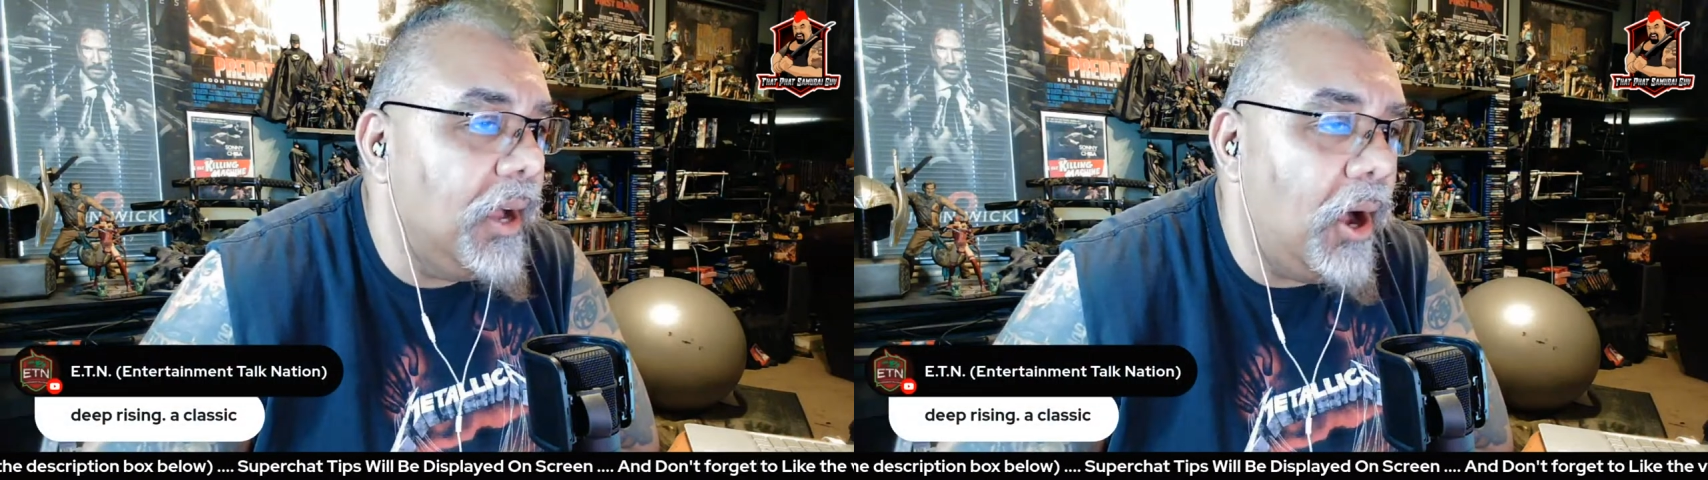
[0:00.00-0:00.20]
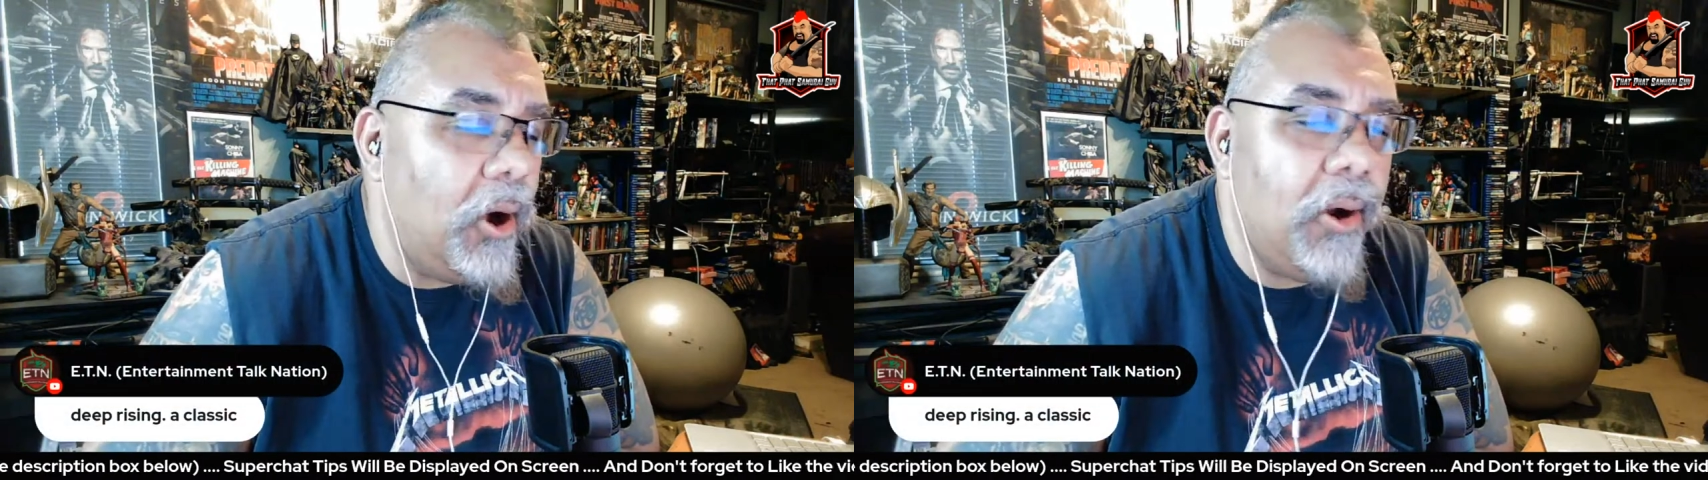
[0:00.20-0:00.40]

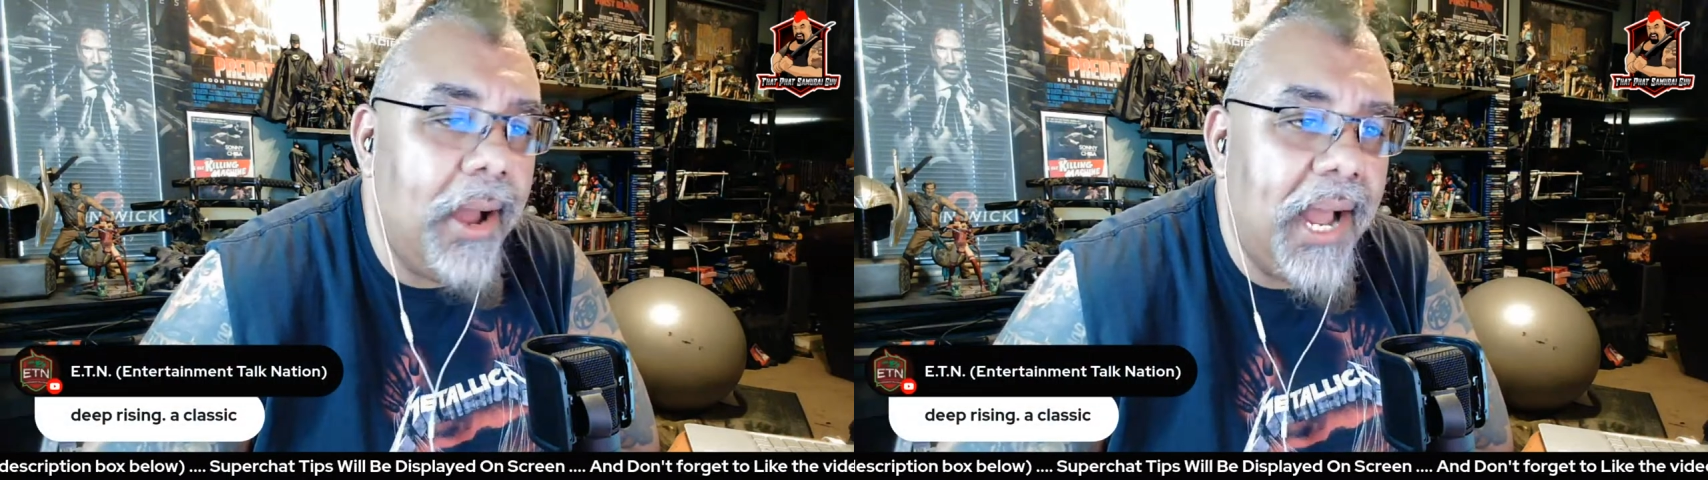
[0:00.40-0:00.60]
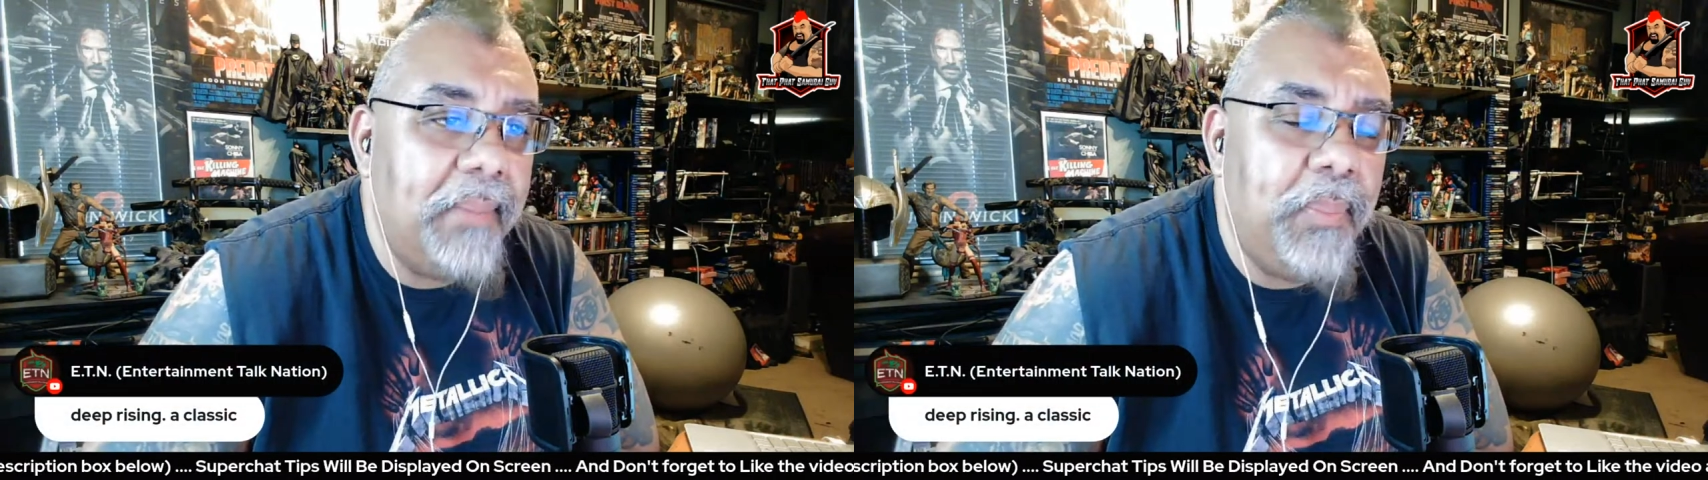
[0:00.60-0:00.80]
R
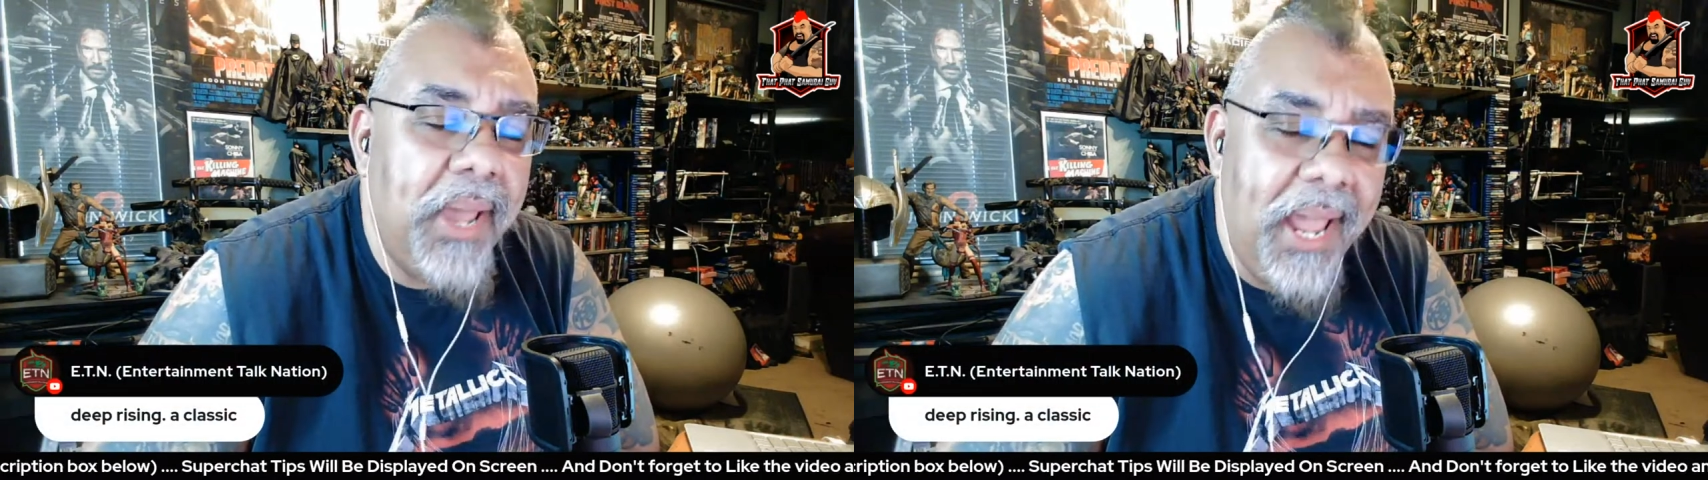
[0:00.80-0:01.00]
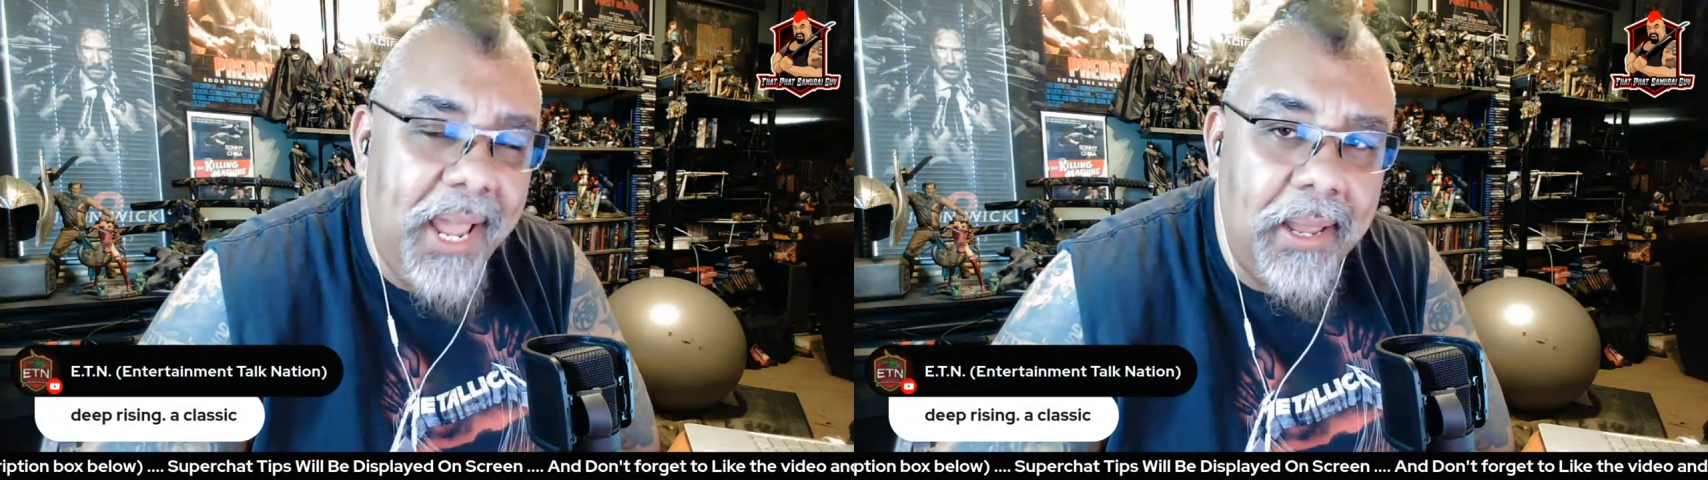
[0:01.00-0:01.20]
I
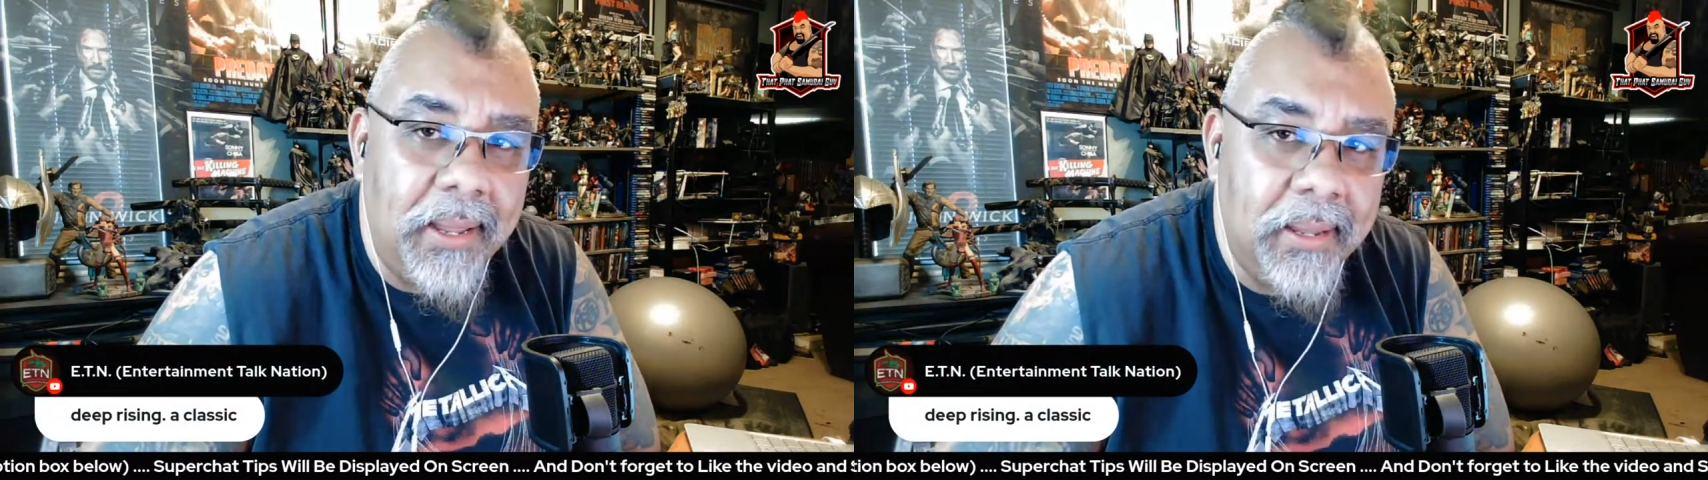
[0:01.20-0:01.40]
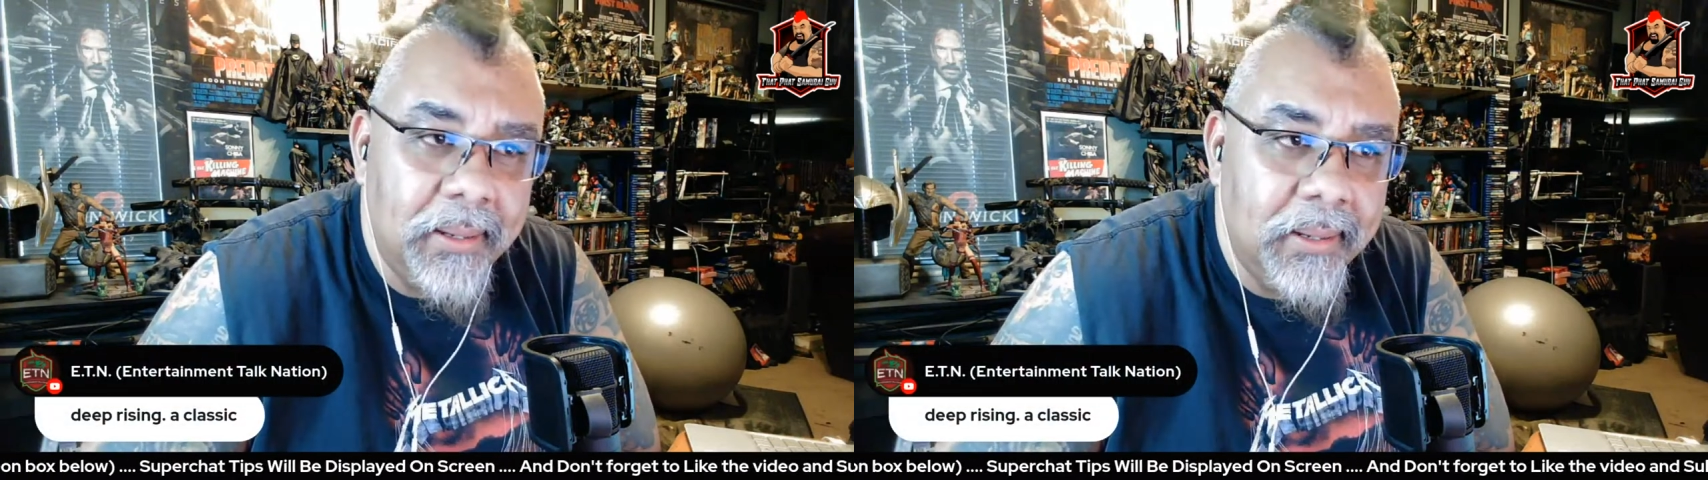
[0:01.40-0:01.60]
P.